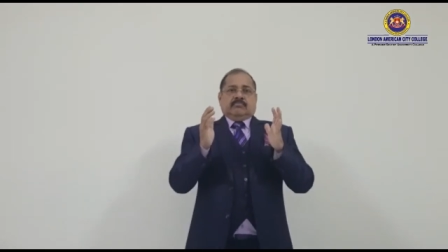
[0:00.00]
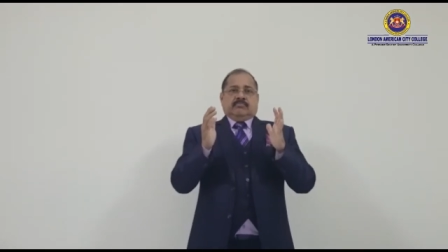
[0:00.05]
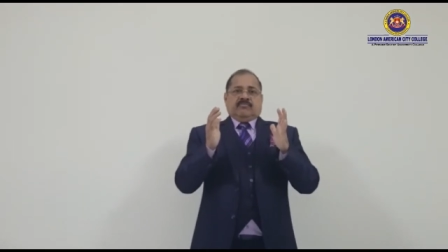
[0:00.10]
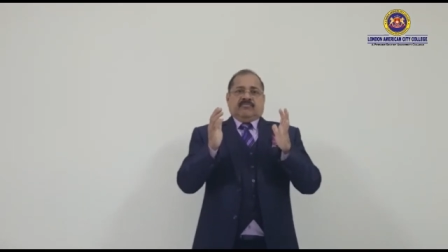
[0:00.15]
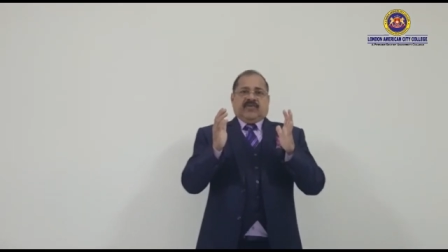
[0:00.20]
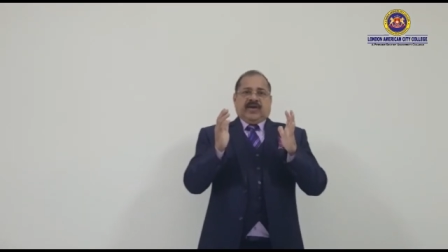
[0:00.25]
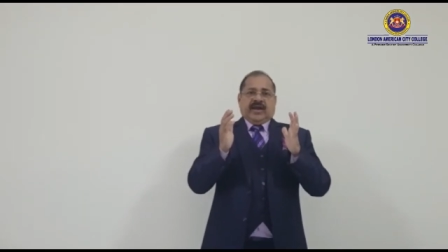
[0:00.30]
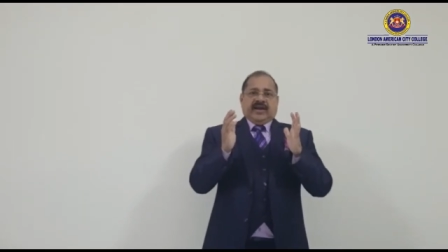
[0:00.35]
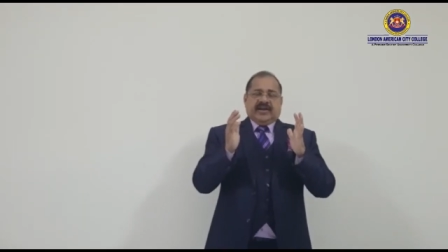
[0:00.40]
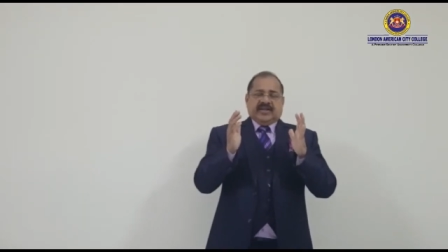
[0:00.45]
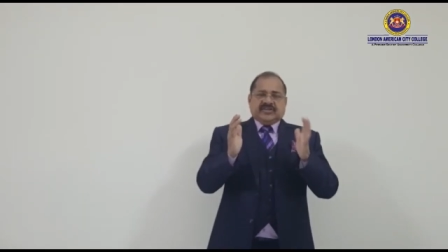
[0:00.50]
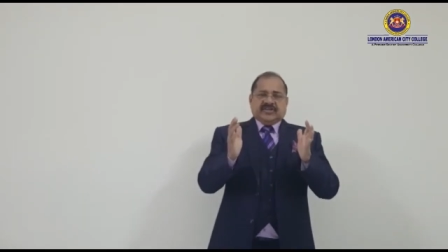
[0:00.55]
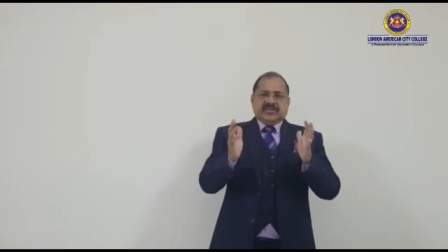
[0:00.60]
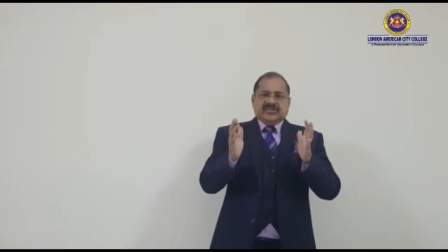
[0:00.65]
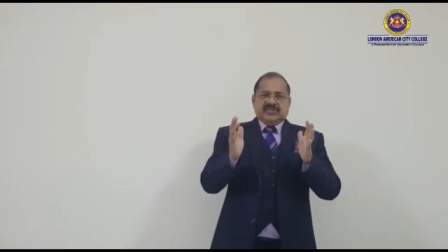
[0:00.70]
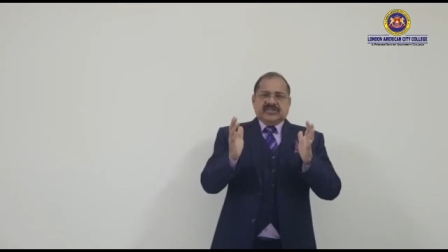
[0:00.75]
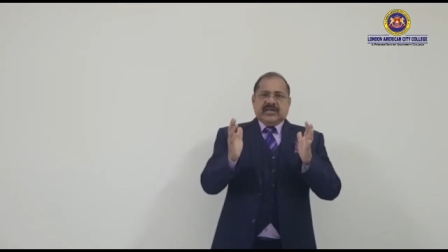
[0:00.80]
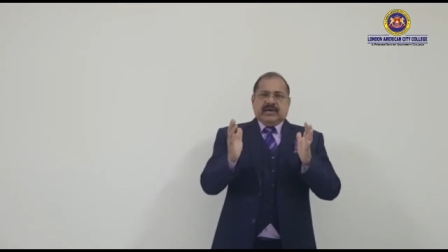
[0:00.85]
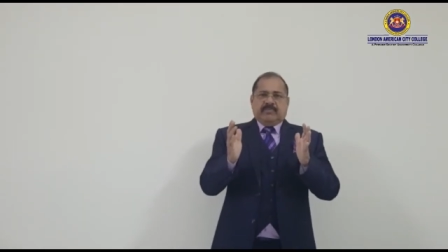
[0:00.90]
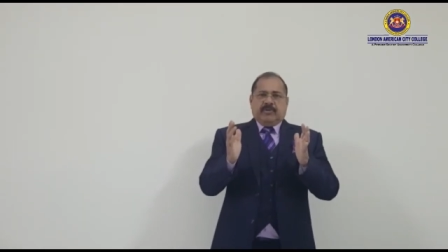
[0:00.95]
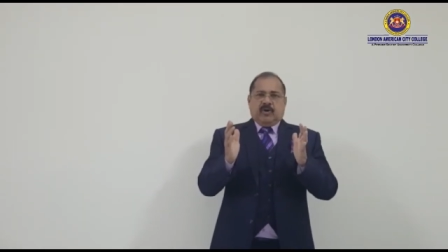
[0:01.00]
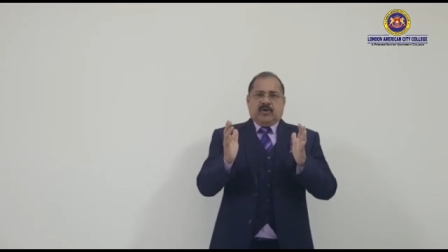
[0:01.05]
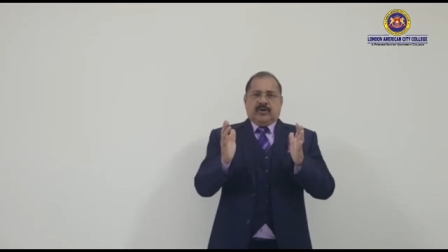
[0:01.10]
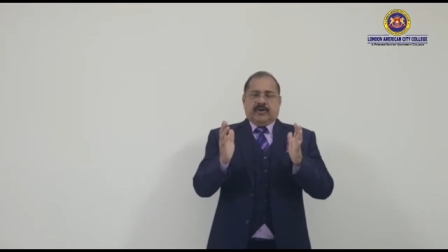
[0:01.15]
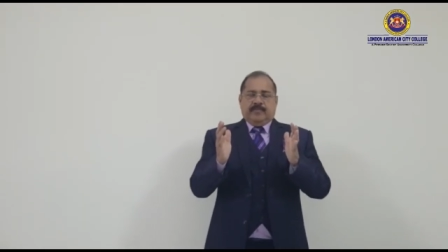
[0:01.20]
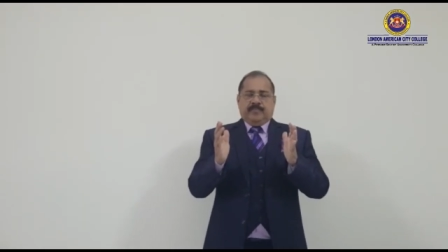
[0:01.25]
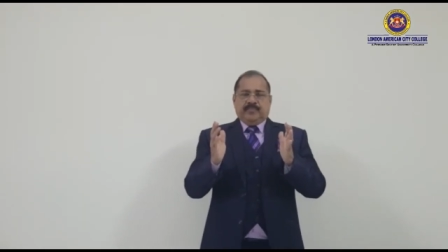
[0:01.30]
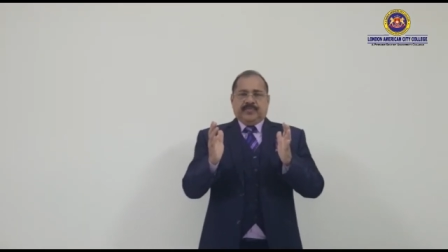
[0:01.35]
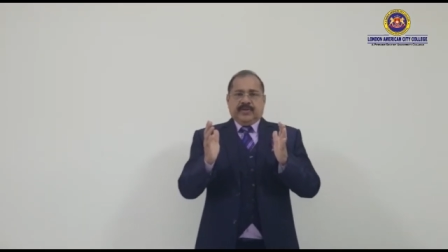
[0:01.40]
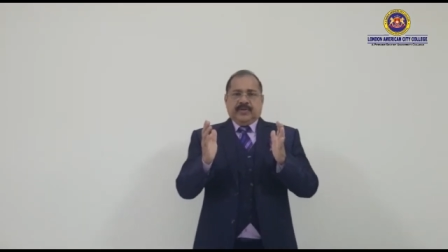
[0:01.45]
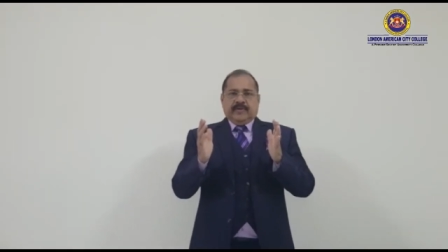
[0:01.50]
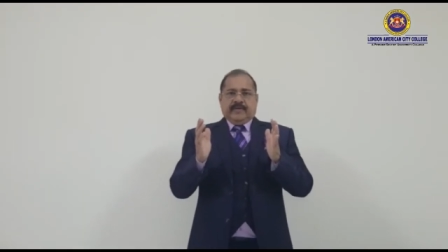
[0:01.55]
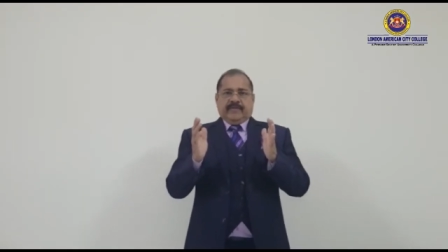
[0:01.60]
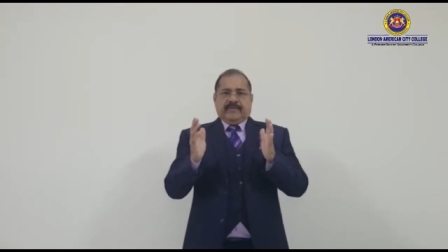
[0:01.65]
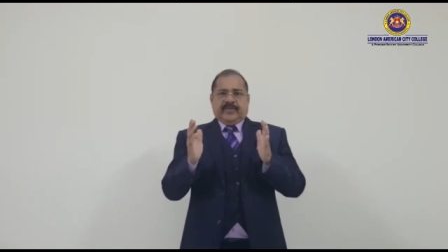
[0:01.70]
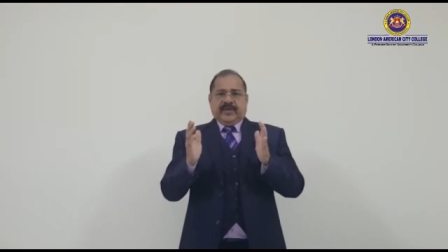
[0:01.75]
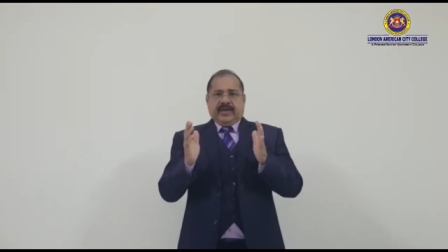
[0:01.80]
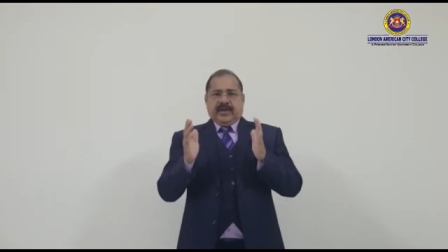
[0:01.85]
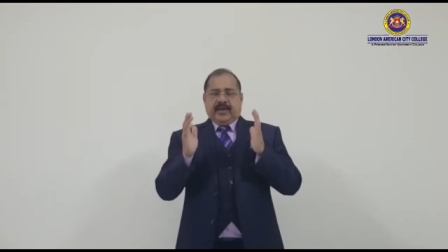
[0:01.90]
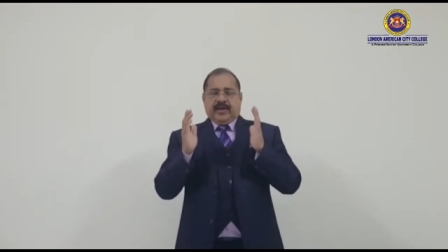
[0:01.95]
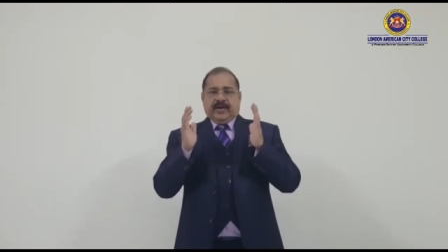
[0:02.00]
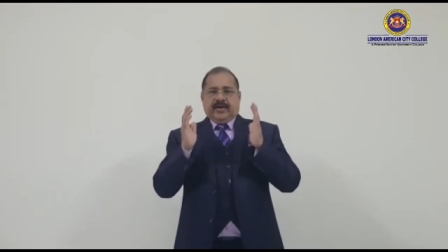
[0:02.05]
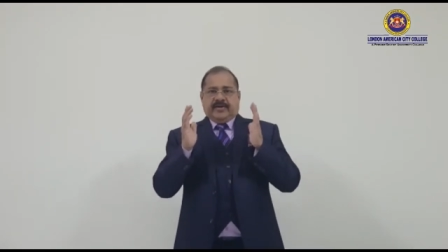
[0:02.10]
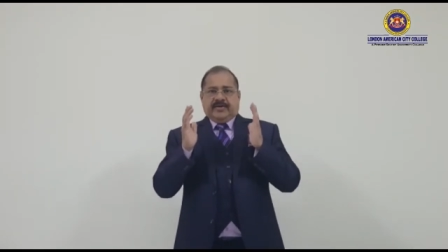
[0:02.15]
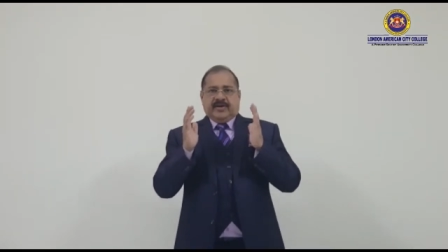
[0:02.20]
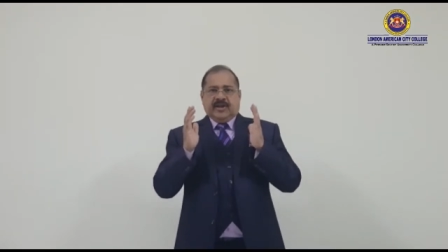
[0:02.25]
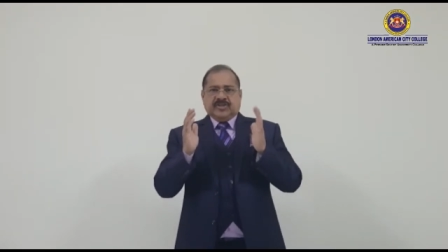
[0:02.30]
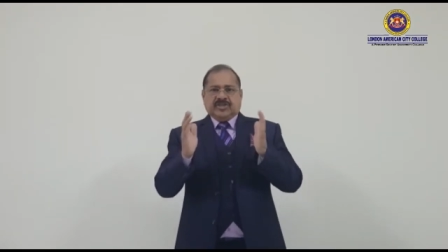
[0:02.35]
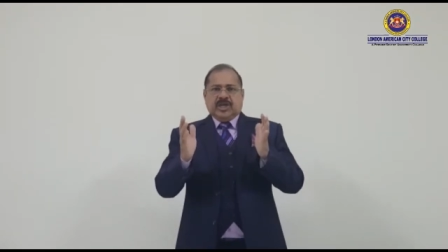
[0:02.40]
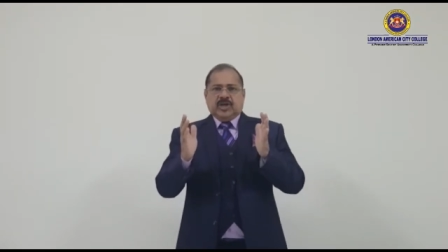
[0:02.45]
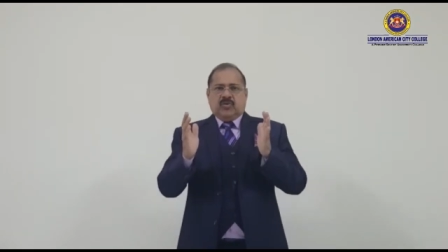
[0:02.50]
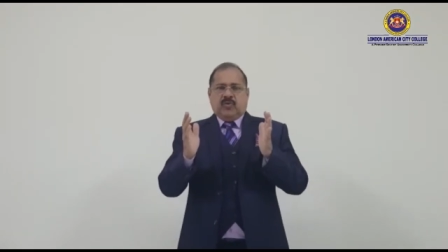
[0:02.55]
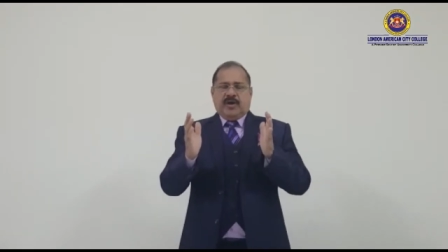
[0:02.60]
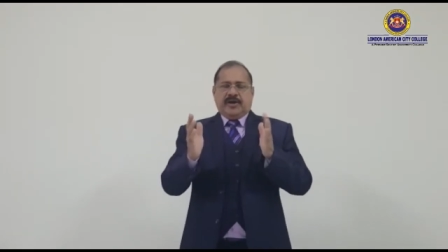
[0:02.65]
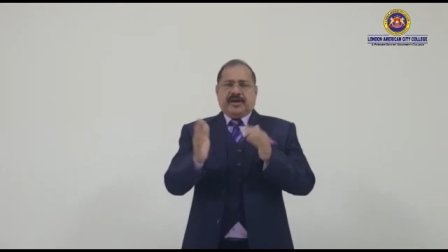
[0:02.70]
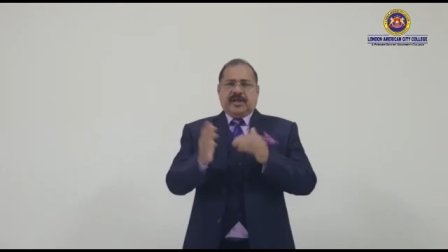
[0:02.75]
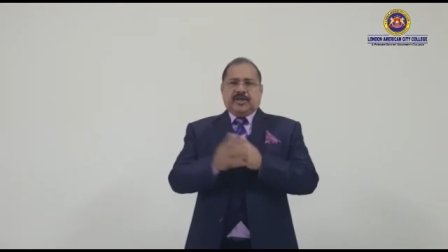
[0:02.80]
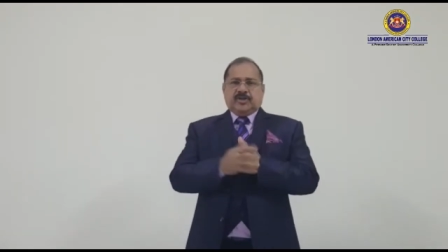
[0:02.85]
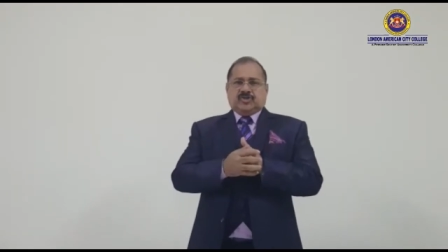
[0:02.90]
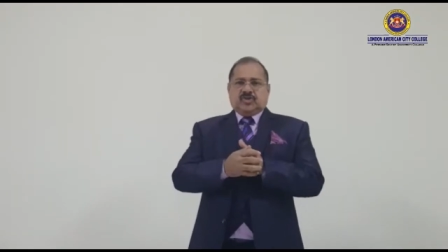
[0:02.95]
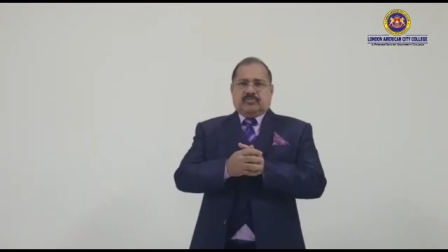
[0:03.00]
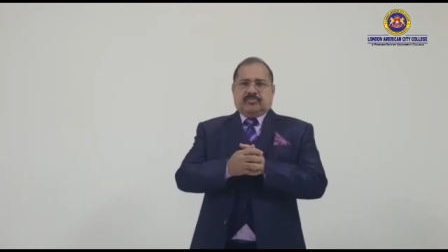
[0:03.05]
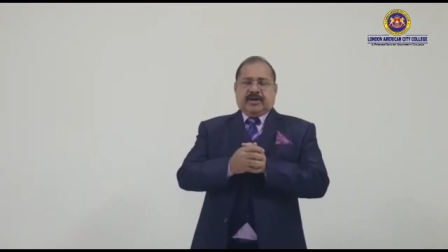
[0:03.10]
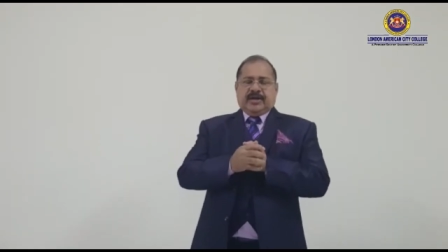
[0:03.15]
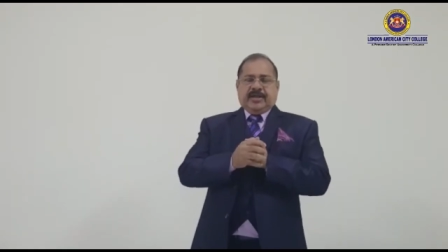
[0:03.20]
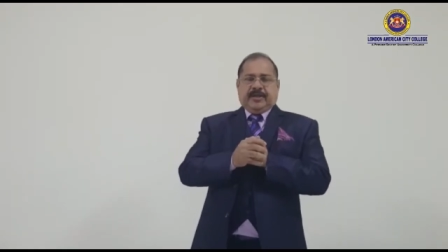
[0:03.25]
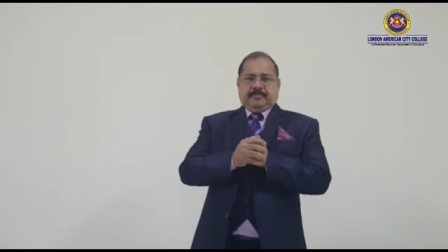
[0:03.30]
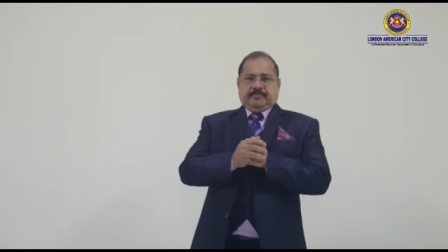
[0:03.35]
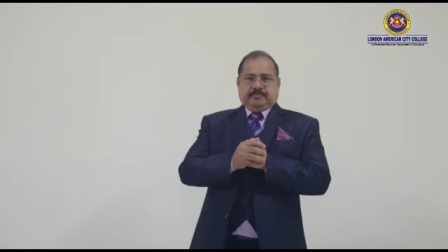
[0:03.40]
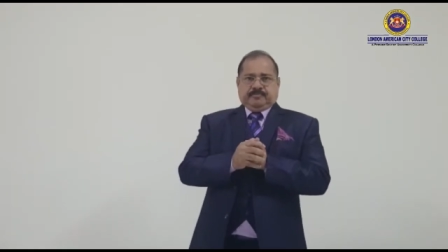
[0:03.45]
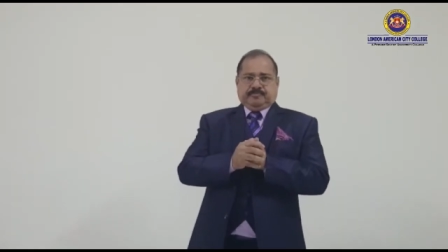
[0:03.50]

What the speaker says: While discussing about the disadvantages of money,